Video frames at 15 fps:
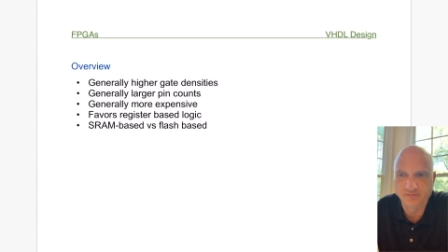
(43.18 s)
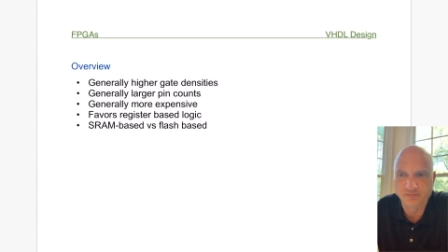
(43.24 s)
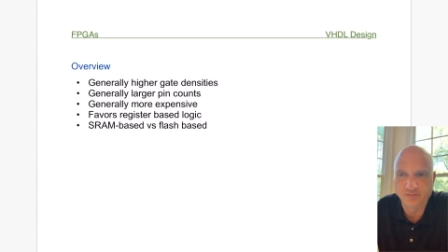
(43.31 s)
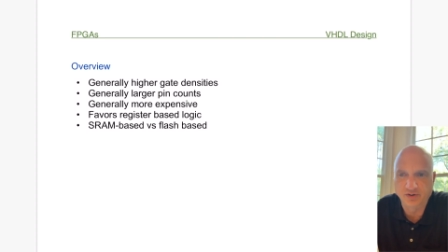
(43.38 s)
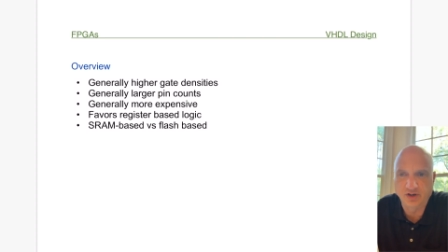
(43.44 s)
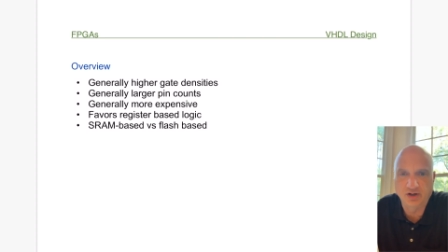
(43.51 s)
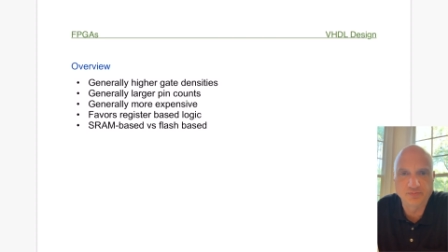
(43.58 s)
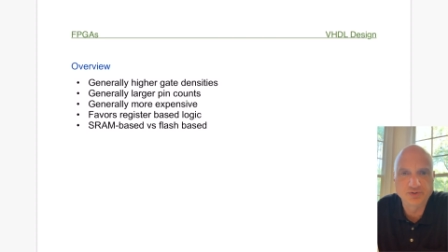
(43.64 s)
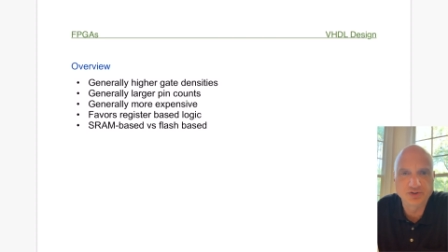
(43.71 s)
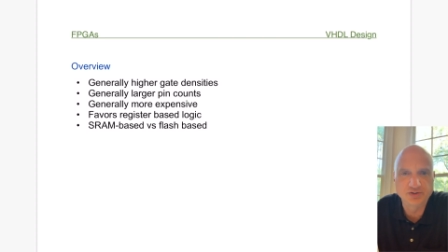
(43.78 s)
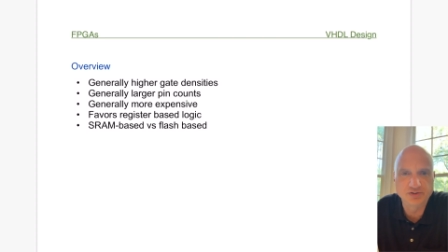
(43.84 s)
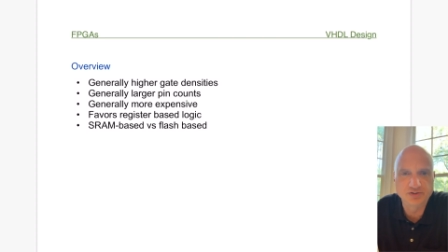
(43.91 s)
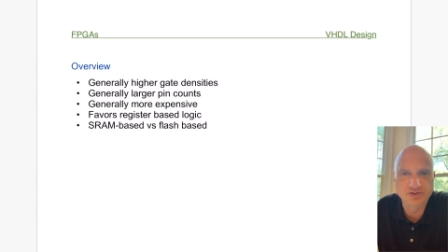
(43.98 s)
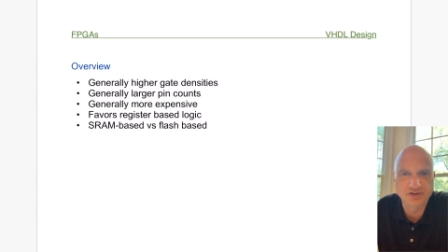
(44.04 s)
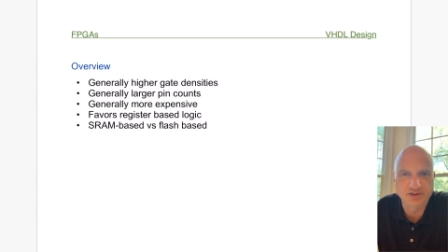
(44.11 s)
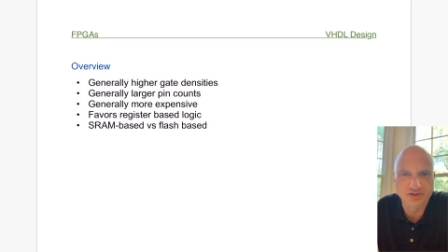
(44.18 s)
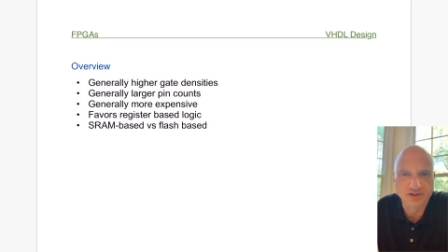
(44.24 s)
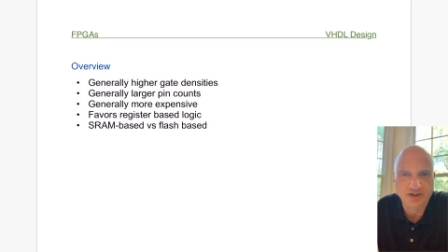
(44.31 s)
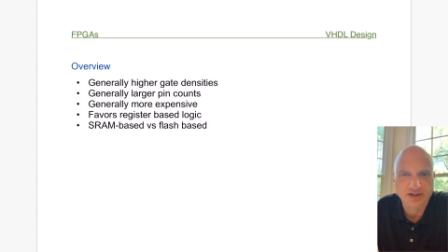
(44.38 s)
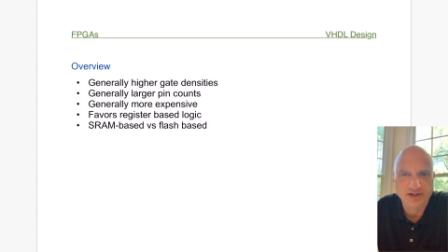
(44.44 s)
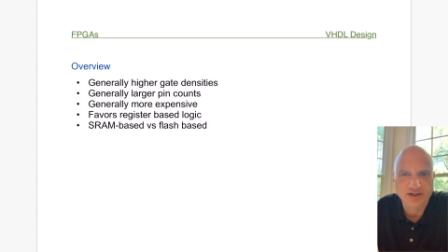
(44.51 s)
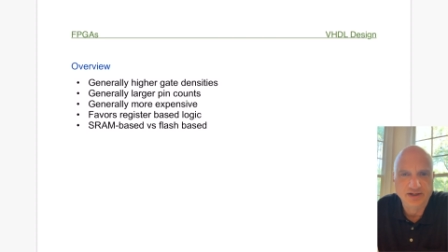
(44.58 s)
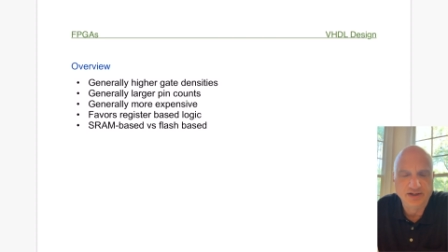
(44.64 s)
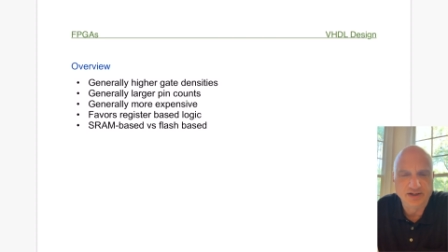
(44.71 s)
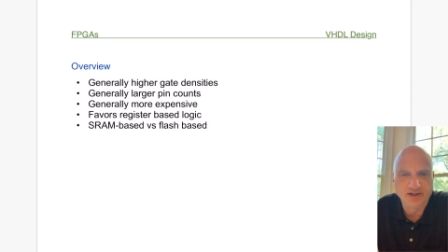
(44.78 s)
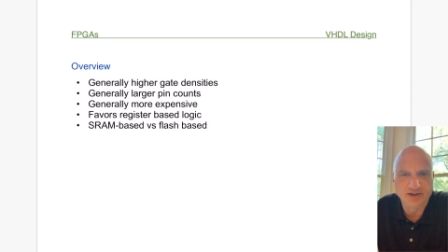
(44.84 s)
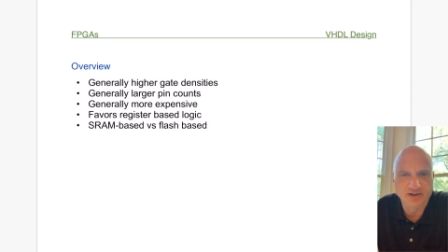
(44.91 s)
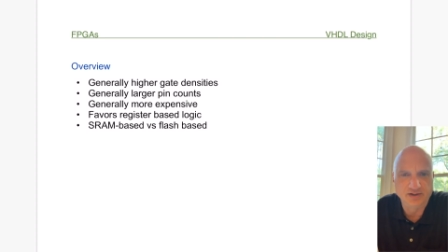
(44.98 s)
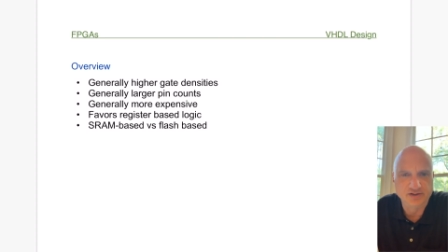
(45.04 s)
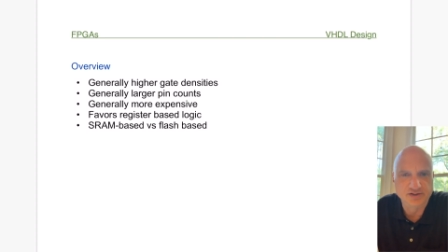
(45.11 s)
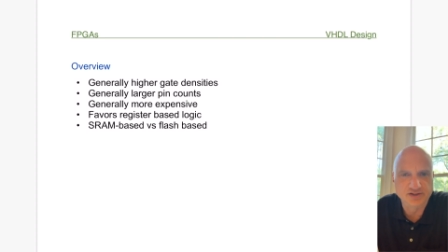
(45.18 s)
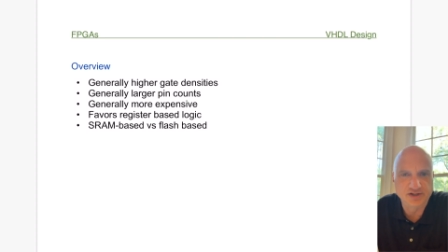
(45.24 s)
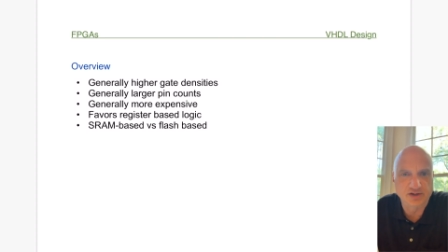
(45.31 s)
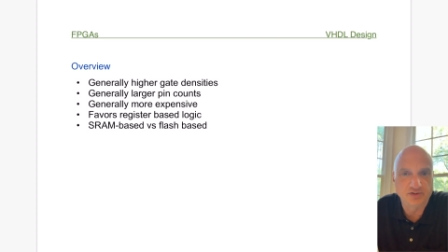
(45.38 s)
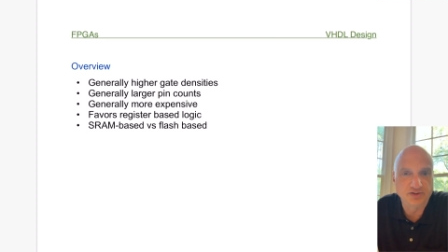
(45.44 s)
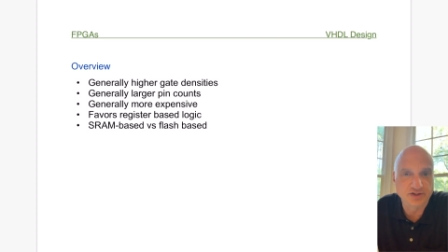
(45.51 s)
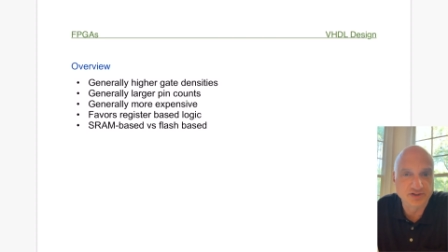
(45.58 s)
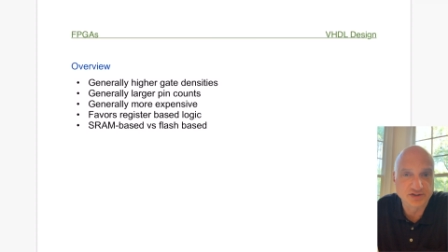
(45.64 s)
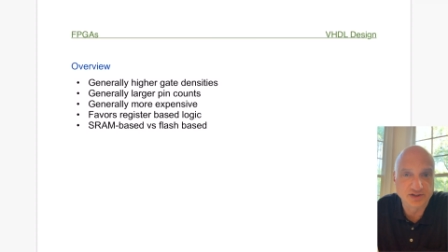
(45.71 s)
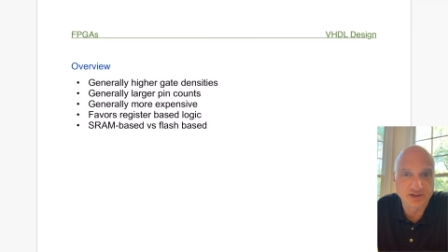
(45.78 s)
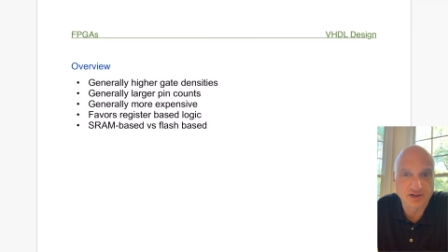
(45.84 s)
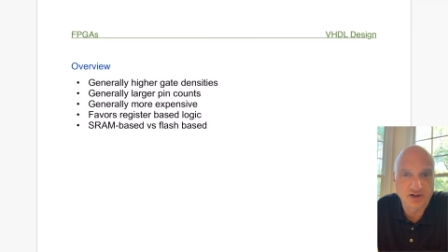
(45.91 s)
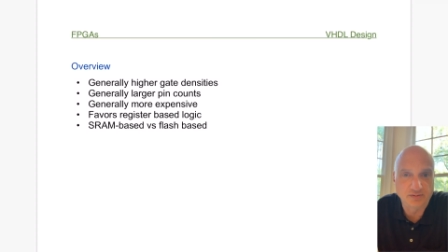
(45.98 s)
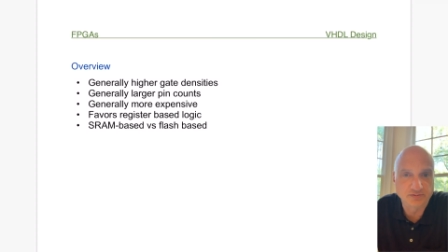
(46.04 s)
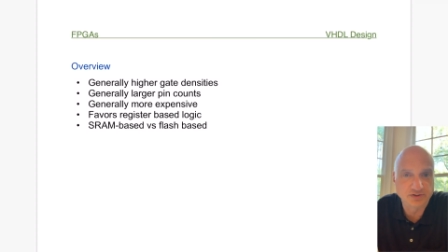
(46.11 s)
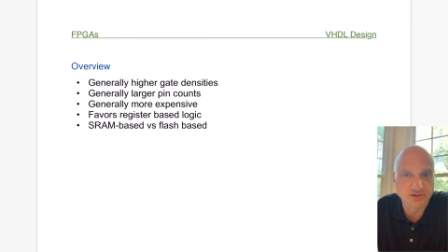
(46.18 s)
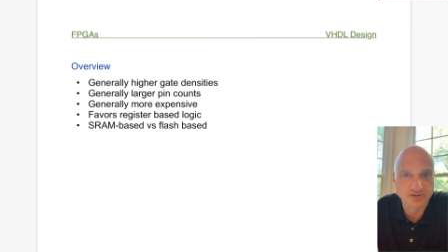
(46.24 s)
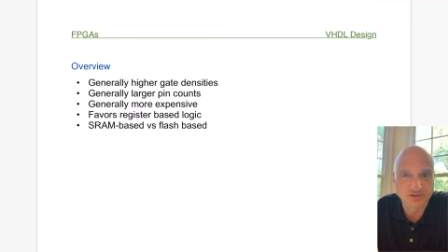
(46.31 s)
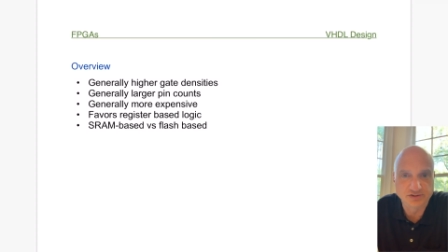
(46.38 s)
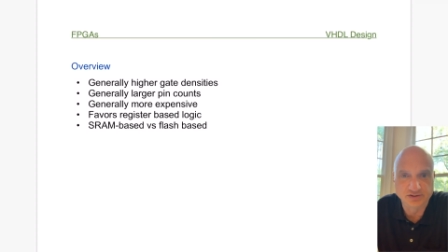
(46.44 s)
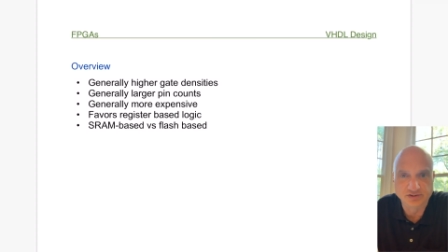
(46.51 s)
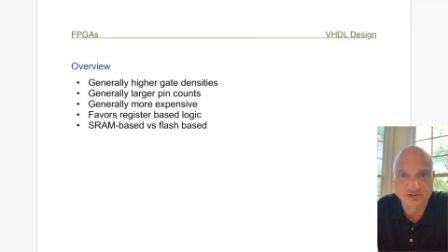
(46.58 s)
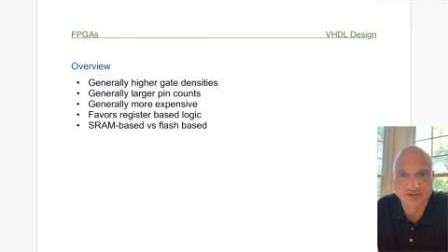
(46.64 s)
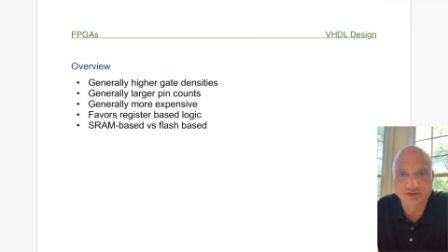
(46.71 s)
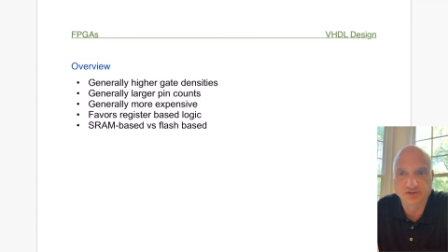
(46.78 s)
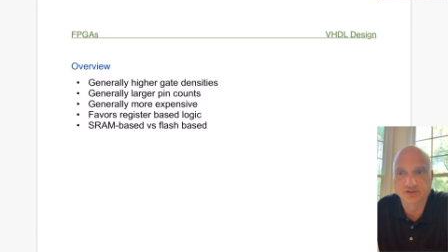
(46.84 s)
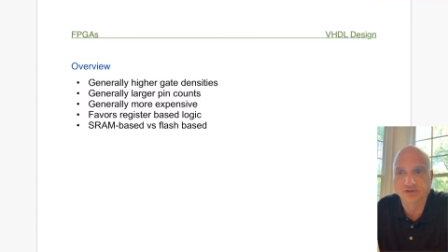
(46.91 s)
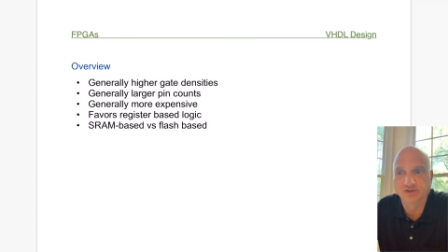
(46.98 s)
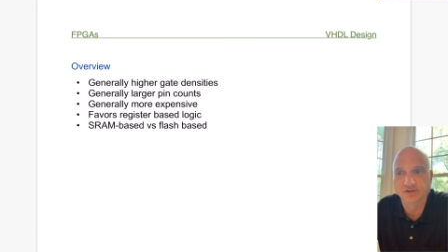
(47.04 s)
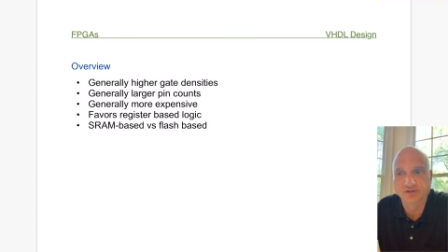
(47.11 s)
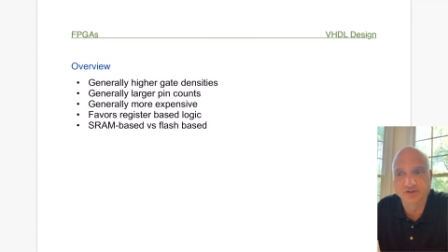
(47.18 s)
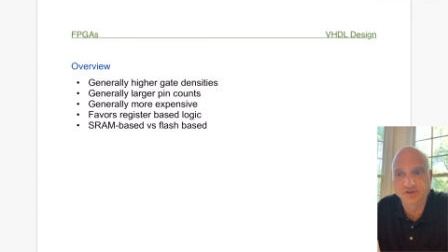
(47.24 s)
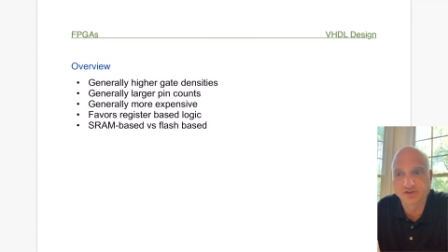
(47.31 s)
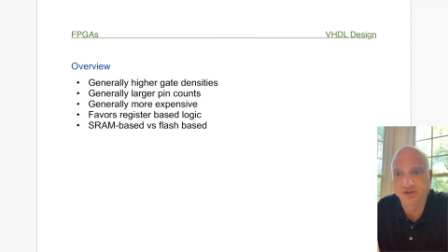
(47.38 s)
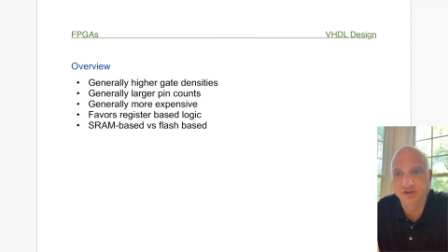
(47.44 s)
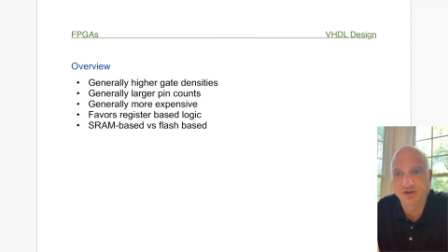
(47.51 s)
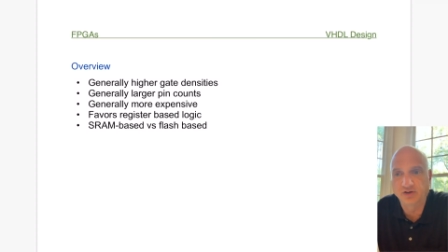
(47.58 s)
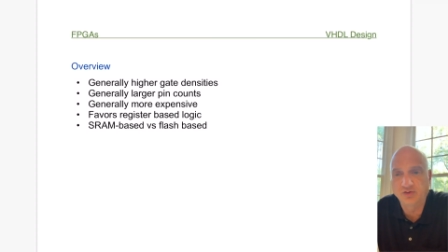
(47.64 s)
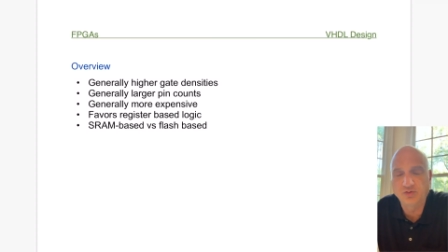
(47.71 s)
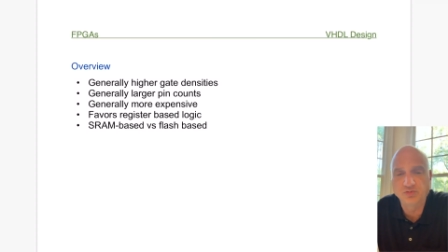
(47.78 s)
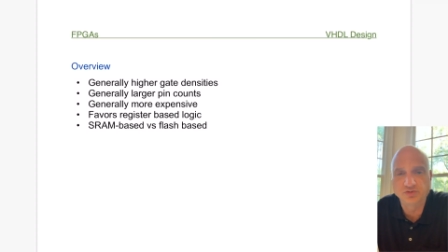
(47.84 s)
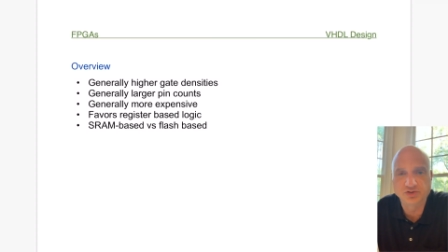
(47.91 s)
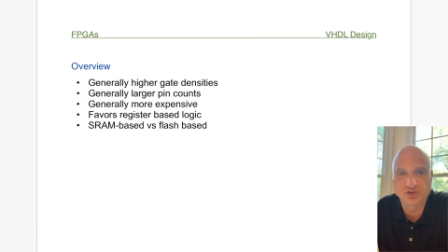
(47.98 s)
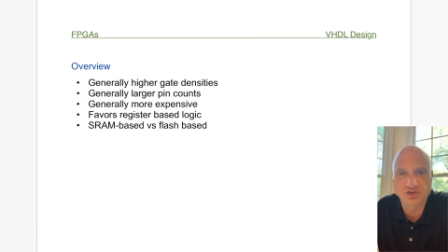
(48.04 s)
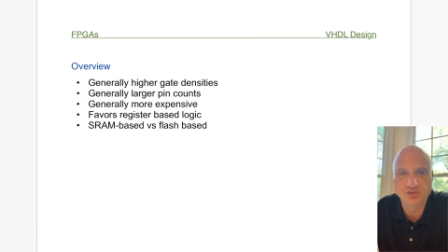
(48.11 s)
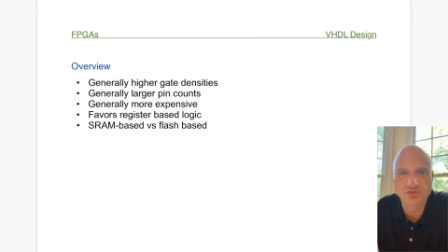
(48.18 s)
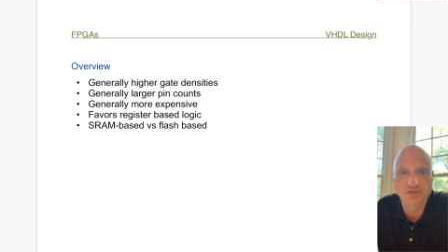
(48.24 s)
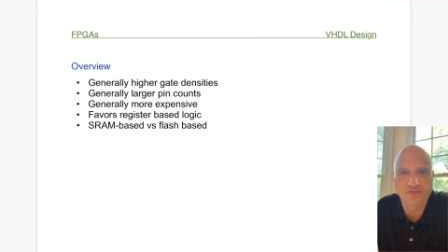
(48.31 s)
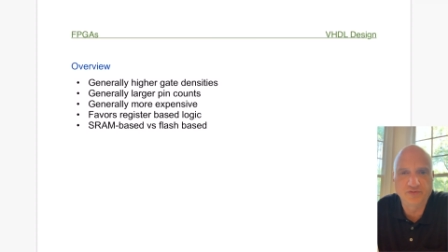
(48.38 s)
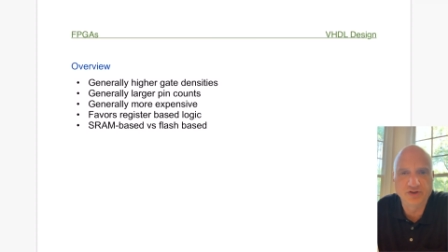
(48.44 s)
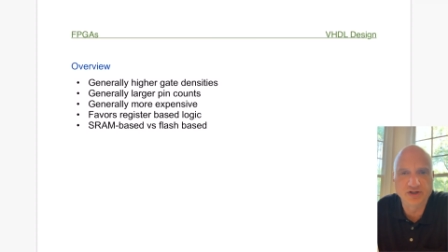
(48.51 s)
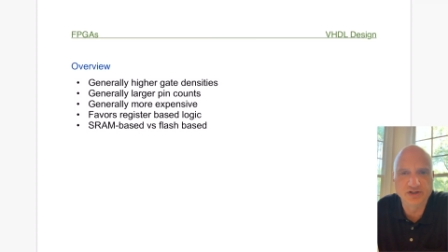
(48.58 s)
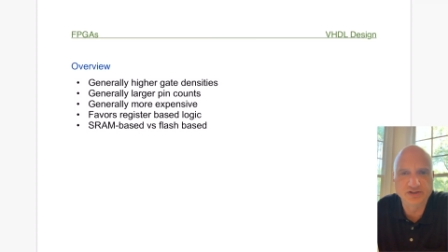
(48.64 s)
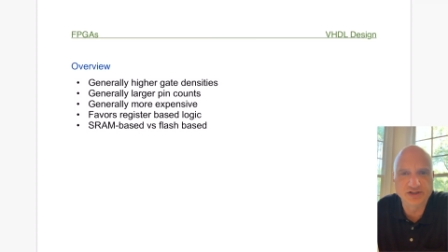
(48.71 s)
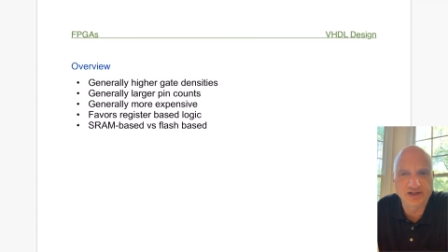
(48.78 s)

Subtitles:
options and cell density options and just a whole slew of things.